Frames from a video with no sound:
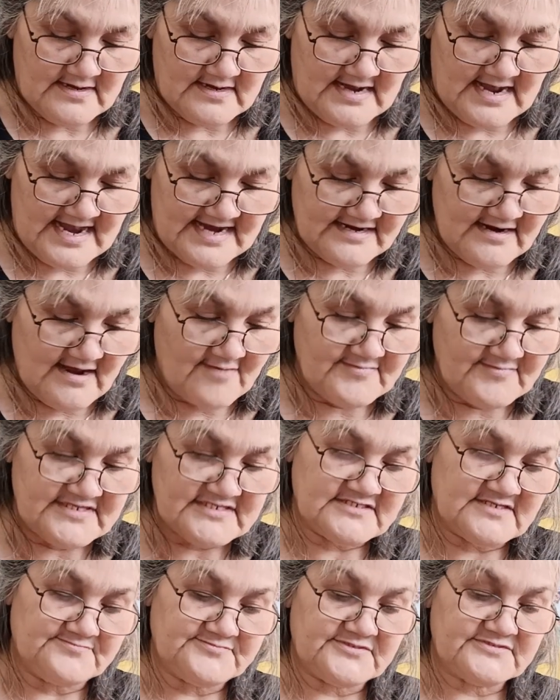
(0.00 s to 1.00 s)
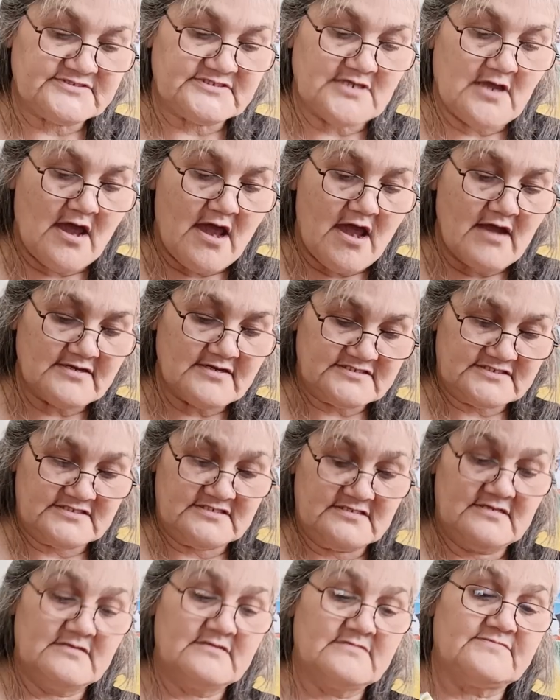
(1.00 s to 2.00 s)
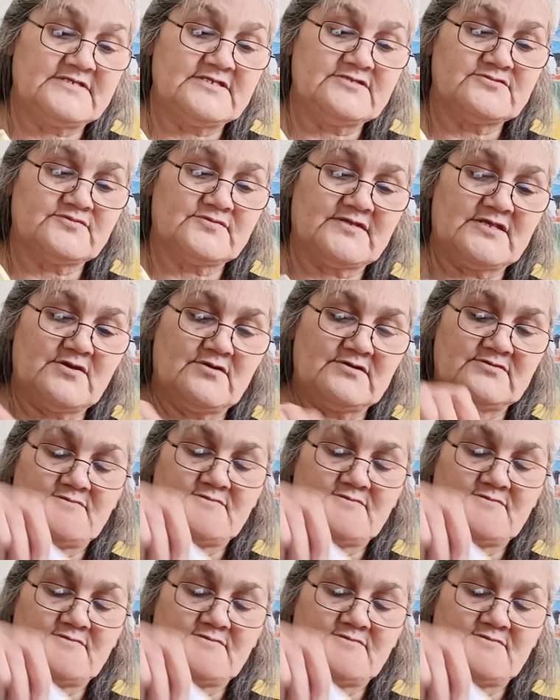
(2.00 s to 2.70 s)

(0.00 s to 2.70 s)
I got me some socks. These were the only